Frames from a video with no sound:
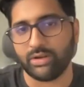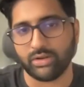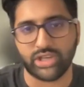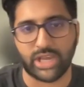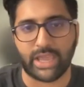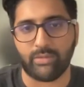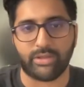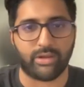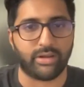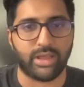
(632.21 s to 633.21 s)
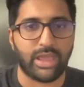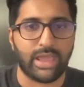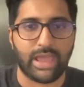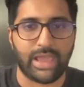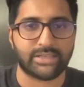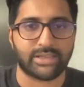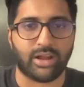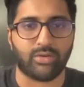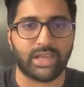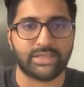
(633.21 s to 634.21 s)
Checking whether X
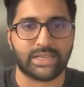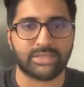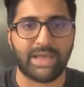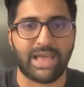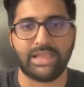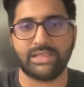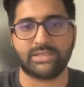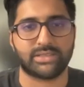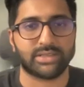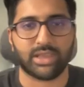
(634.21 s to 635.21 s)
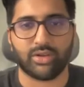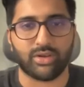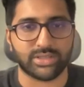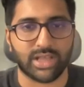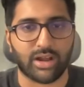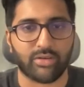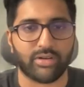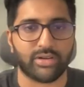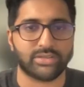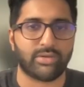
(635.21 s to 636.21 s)
account has X balance, is the account
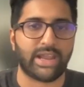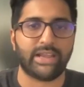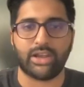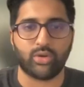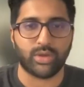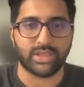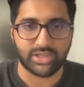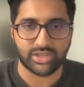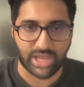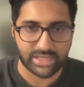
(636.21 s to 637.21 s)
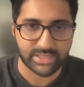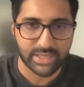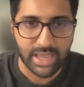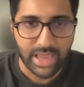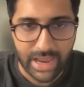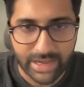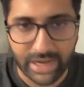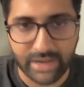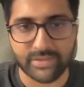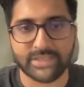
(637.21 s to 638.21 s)
address right, and doing these checks and
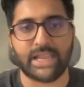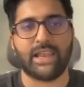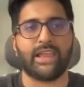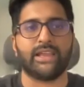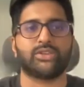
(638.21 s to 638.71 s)
kind of settling it.